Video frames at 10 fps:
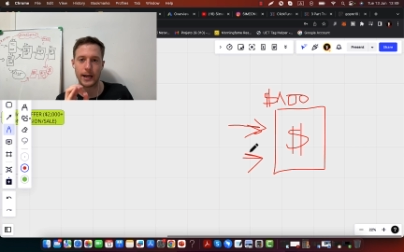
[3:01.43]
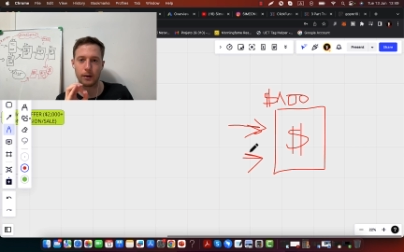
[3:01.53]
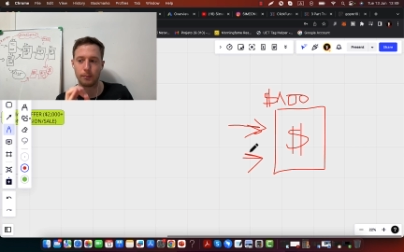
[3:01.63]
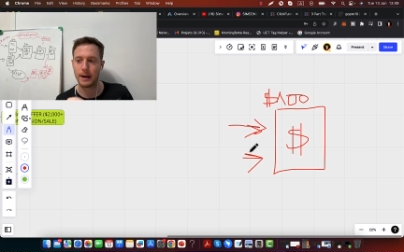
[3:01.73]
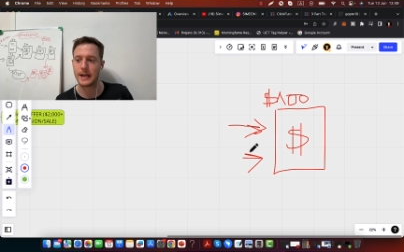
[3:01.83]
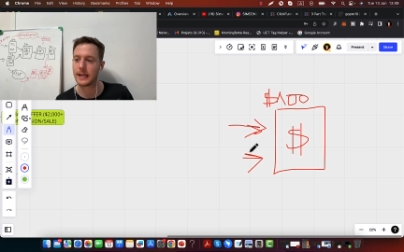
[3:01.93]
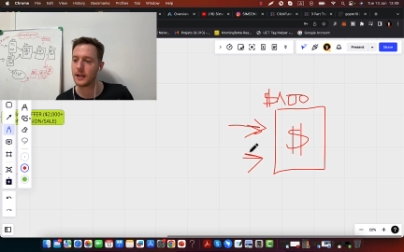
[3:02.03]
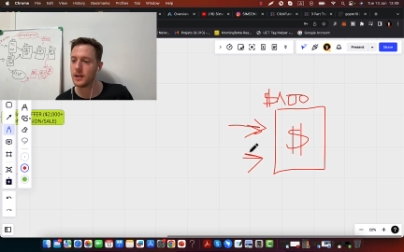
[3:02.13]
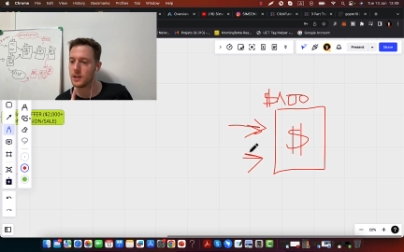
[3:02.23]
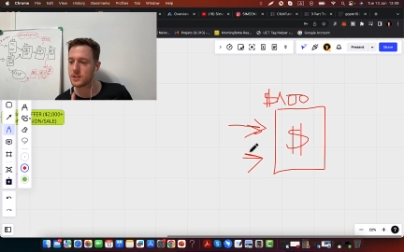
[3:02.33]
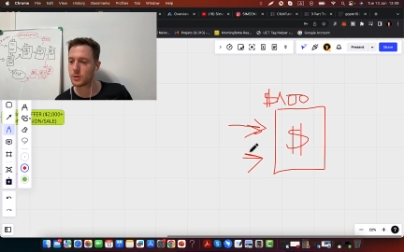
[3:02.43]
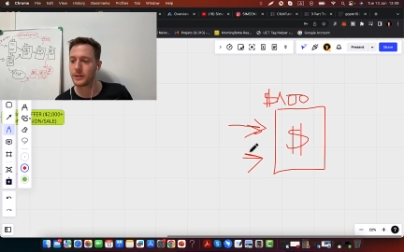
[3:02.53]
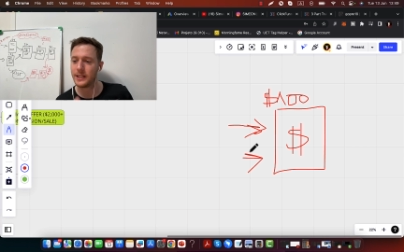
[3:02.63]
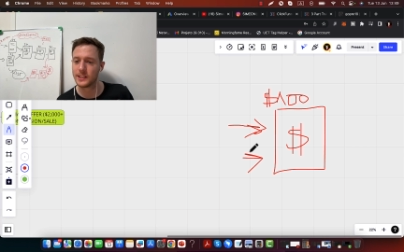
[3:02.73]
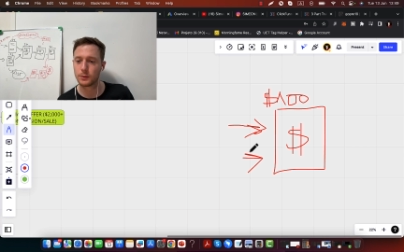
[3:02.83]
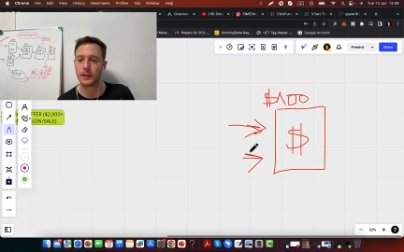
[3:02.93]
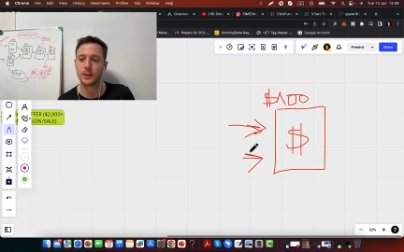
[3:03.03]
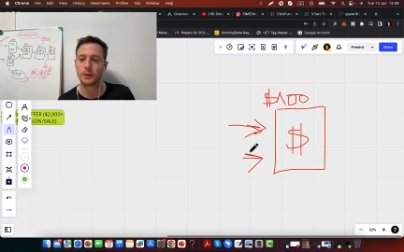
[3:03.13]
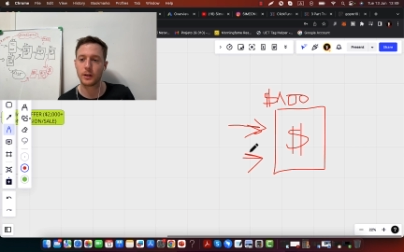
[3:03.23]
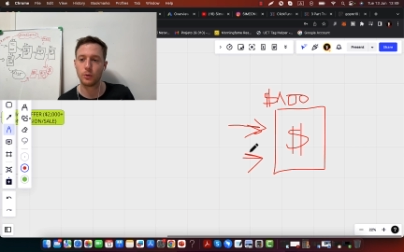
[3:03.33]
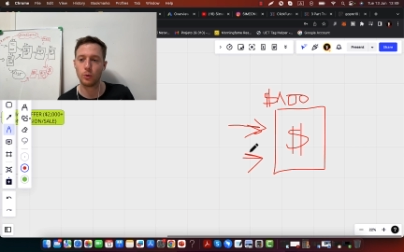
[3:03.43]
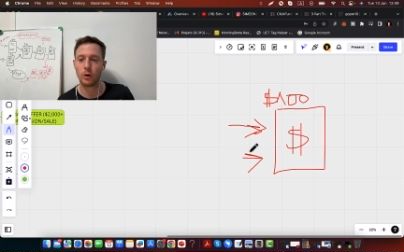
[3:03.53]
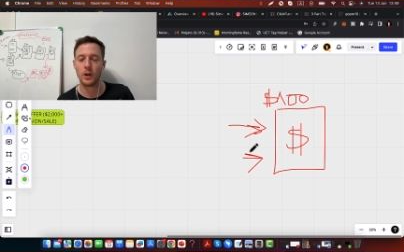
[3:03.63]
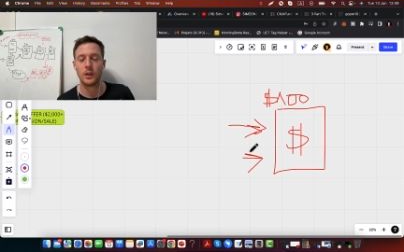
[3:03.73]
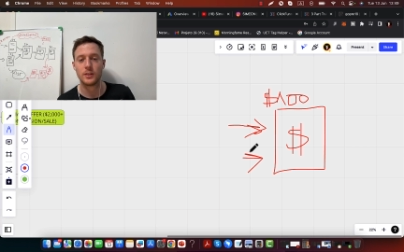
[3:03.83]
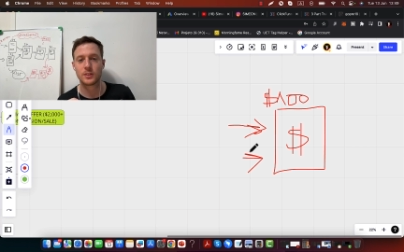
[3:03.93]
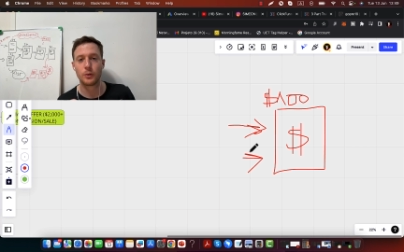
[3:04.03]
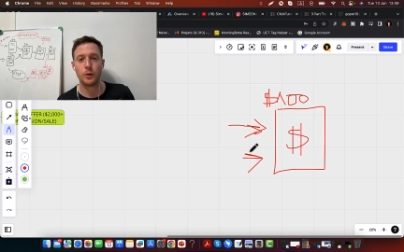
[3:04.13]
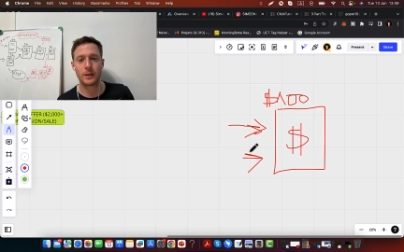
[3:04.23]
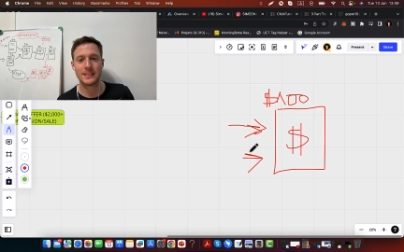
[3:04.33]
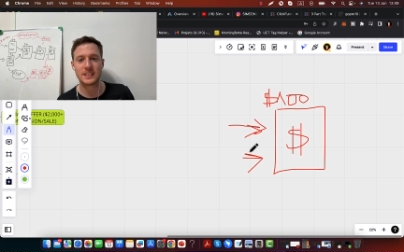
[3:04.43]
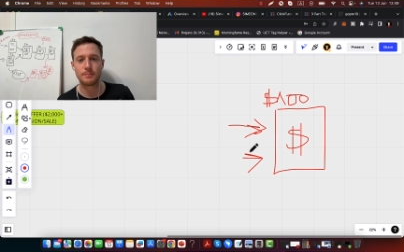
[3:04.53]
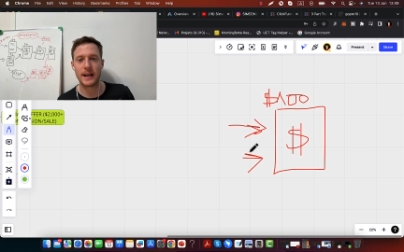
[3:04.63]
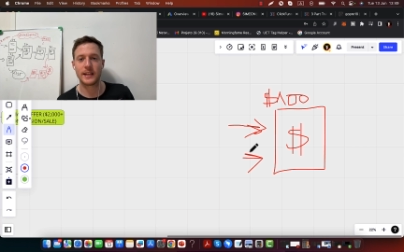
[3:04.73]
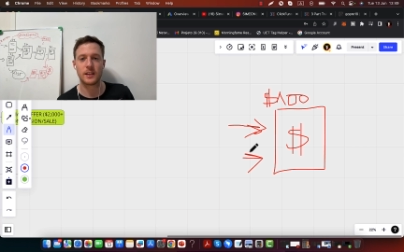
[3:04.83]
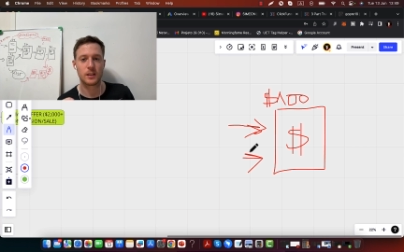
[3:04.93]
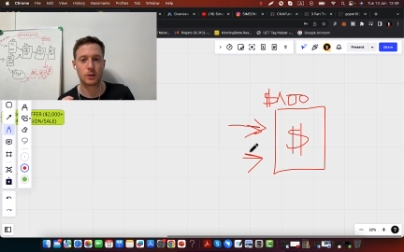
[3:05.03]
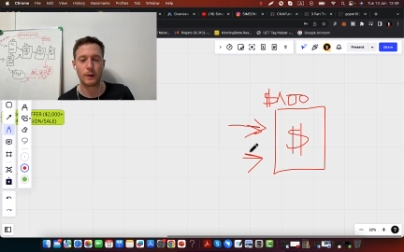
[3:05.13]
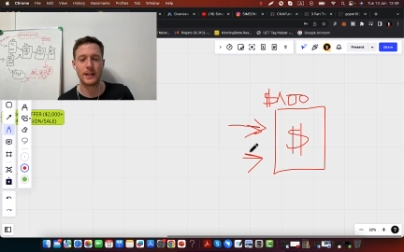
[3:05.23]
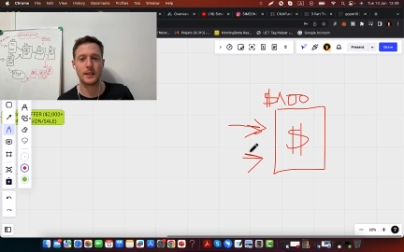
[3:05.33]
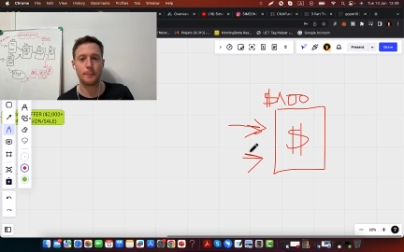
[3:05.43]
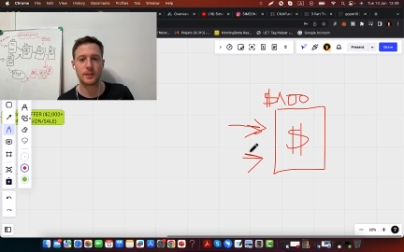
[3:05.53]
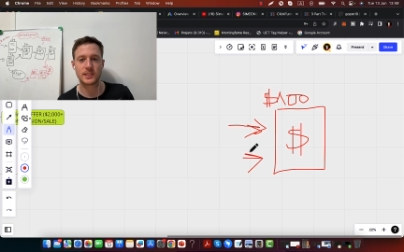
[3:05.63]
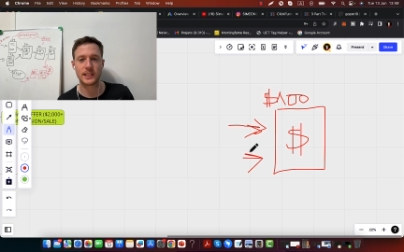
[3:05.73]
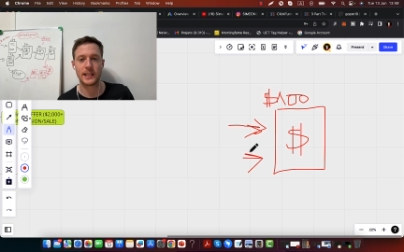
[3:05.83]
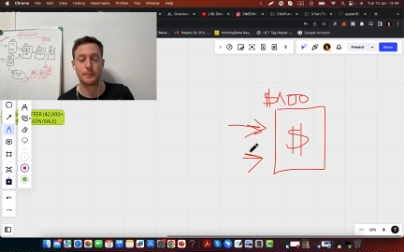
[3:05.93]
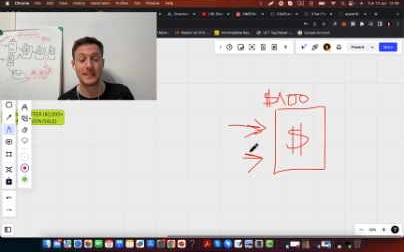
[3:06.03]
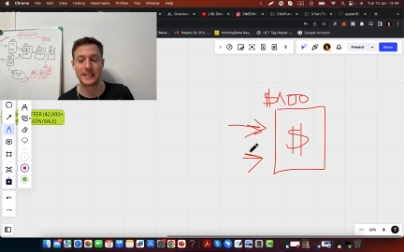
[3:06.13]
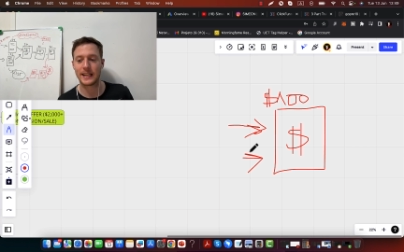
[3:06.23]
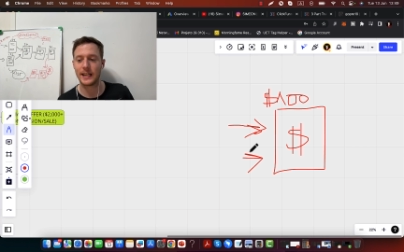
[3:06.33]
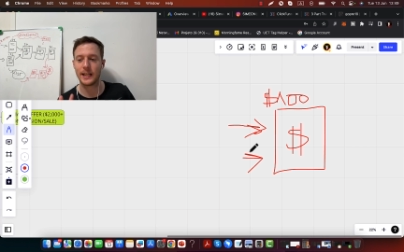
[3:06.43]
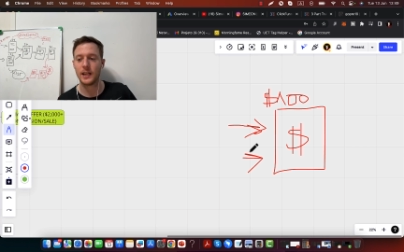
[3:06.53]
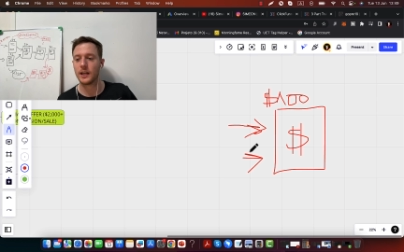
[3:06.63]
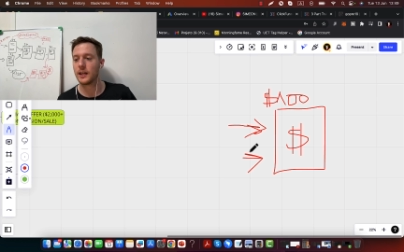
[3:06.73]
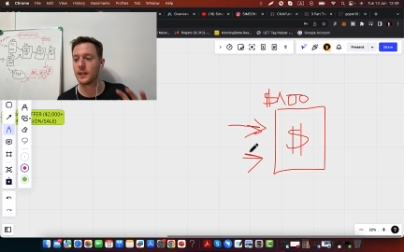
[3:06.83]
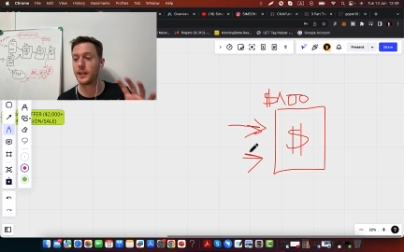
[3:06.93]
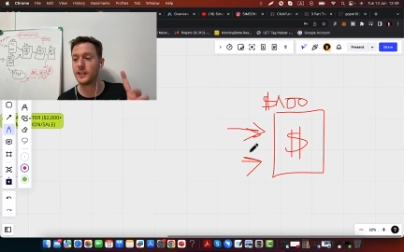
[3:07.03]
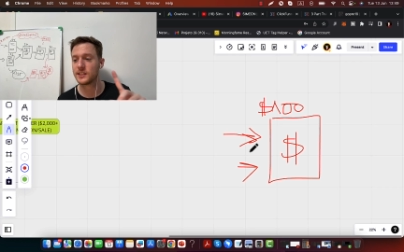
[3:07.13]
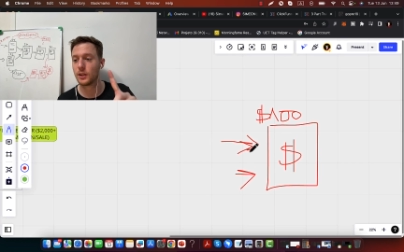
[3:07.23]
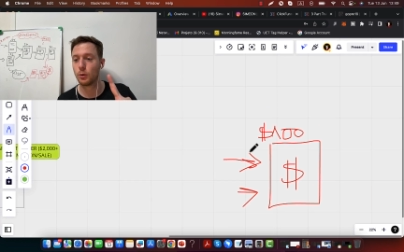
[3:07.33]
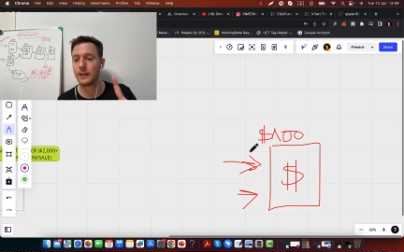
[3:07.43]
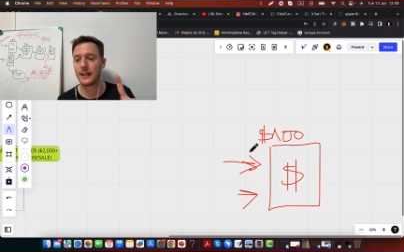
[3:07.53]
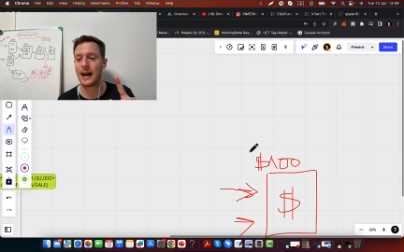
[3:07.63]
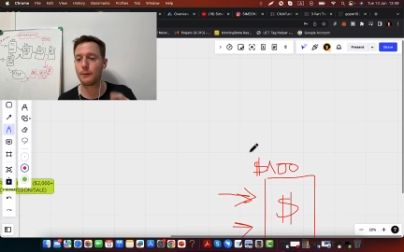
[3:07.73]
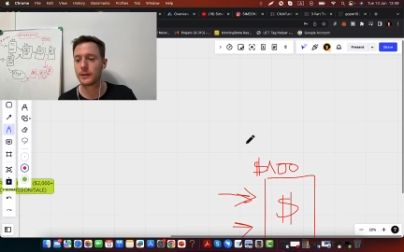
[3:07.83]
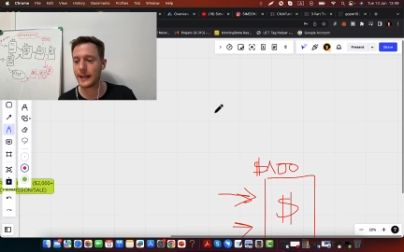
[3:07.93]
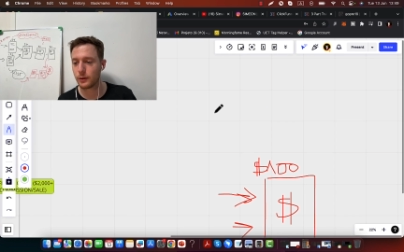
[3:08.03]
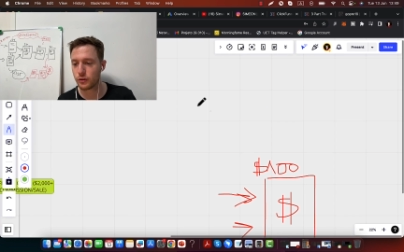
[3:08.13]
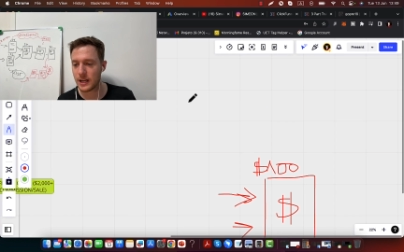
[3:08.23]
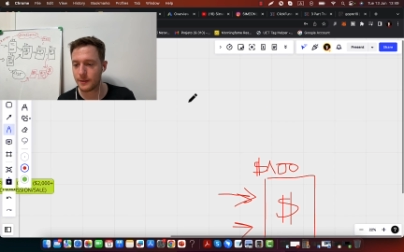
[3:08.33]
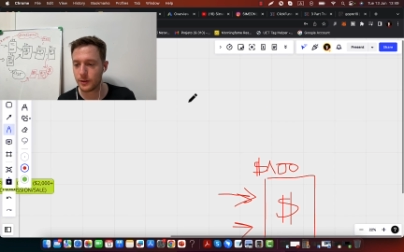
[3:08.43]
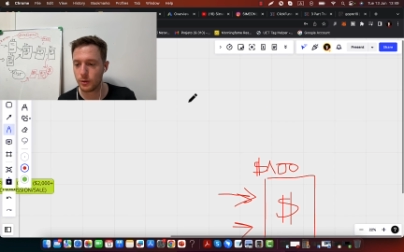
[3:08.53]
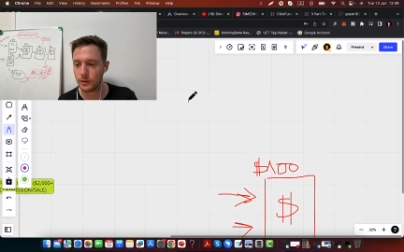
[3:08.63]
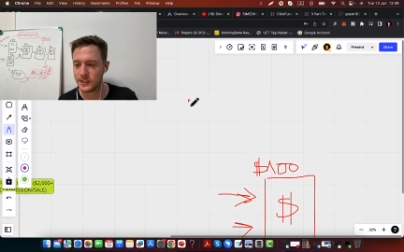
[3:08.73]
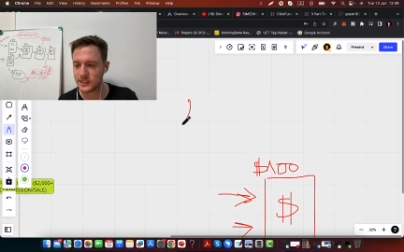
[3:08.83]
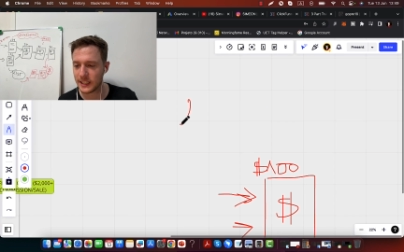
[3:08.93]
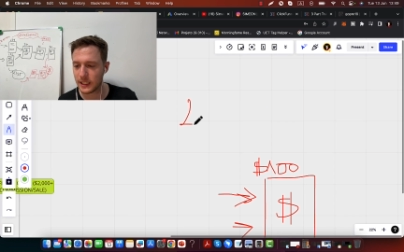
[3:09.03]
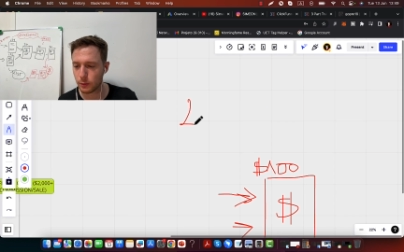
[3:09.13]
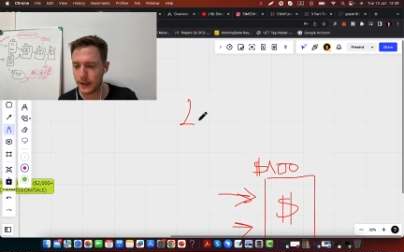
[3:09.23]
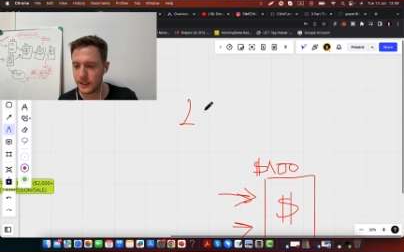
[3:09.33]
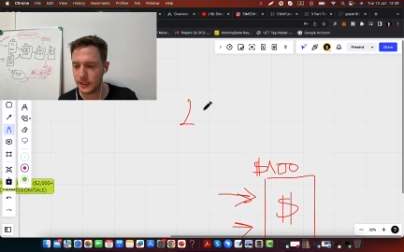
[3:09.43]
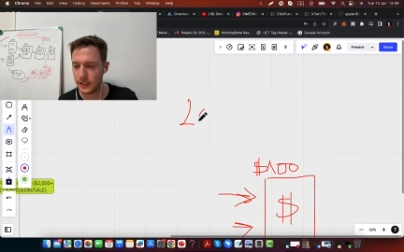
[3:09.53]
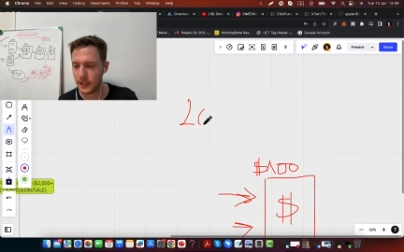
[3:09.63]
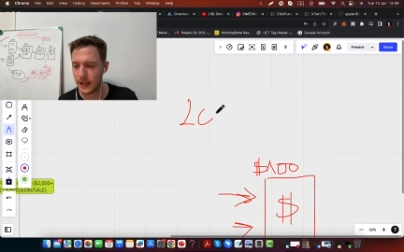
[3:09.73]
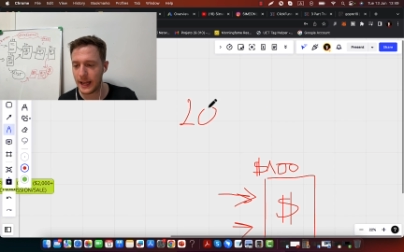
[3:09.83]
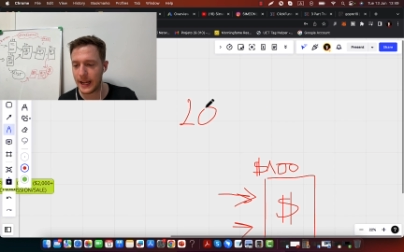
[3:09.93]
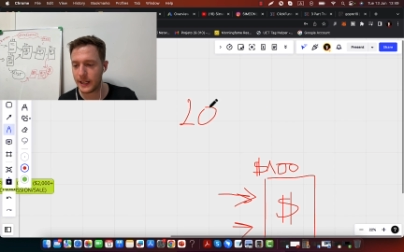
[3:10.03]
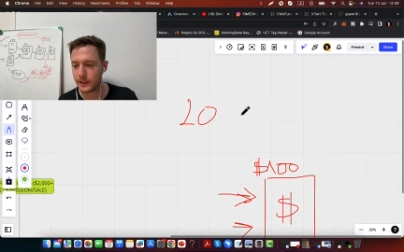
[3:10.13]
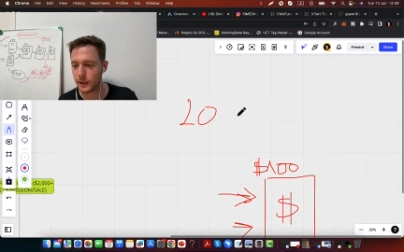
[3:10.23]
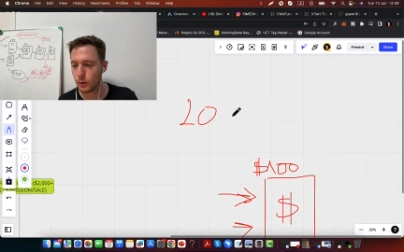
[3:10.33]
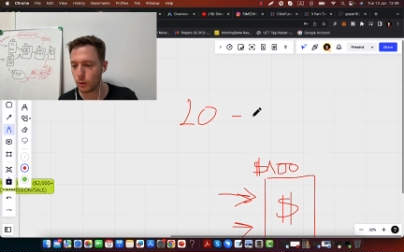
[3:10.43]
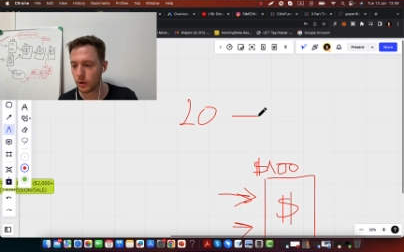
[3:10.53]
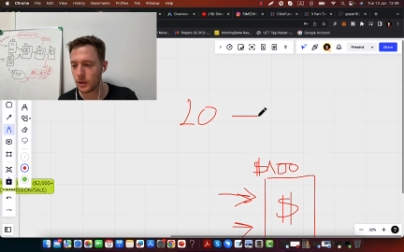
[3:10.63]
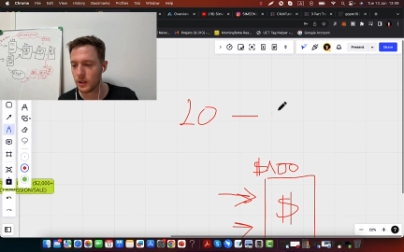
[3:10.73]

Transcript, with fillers: of money. So here is what you can do. So you can spend 20% basically. Here is the rule that I would like to share with you. This is a 20-80 rule.